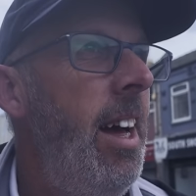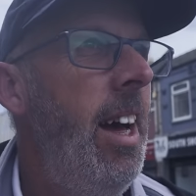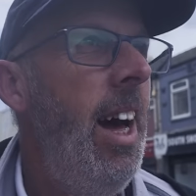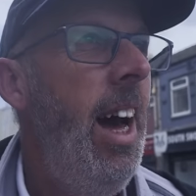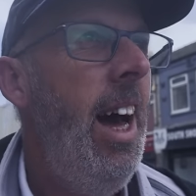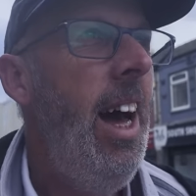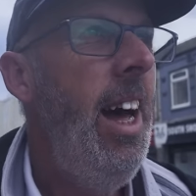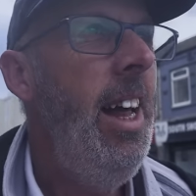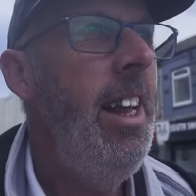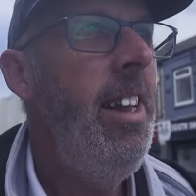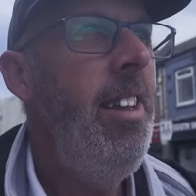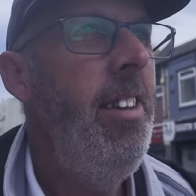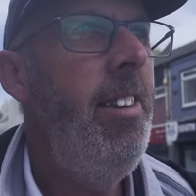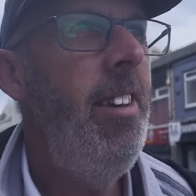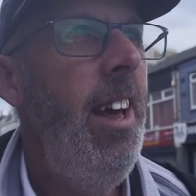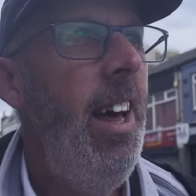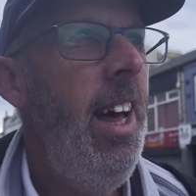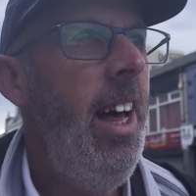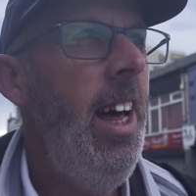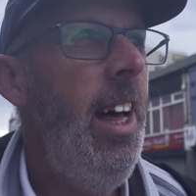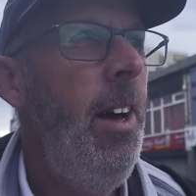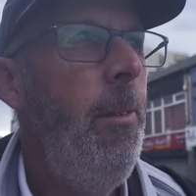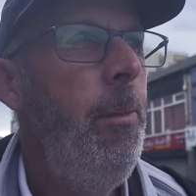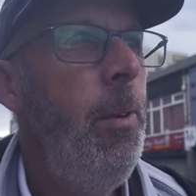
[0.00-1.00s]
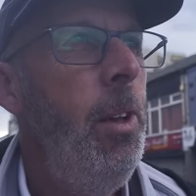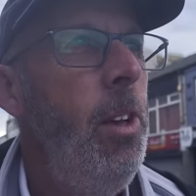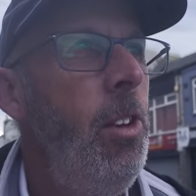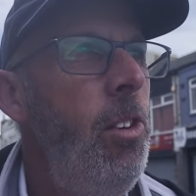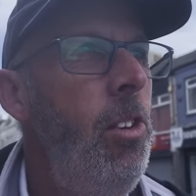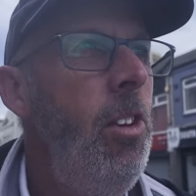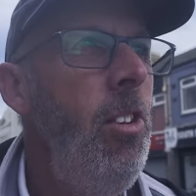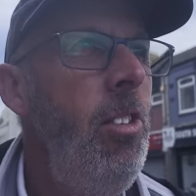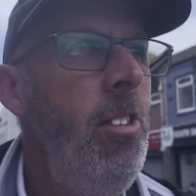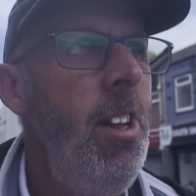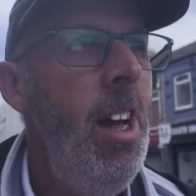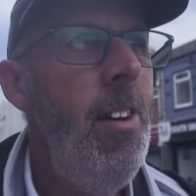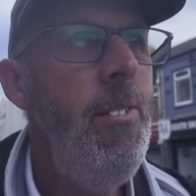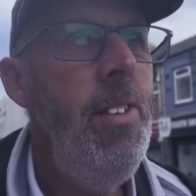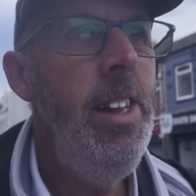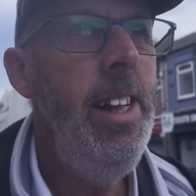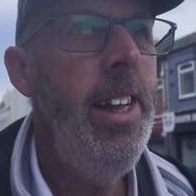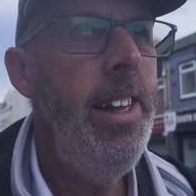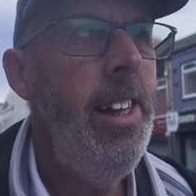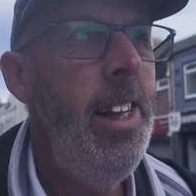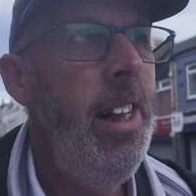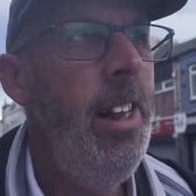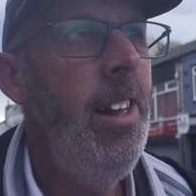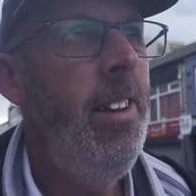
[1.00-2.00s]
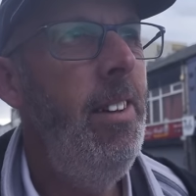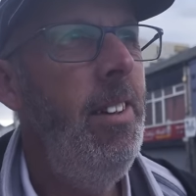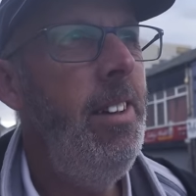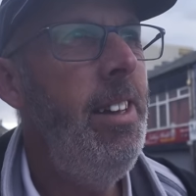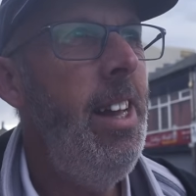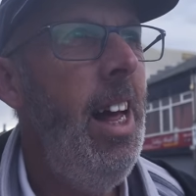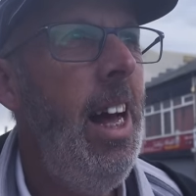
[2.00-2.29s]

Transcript: And uh, we'll just have a little look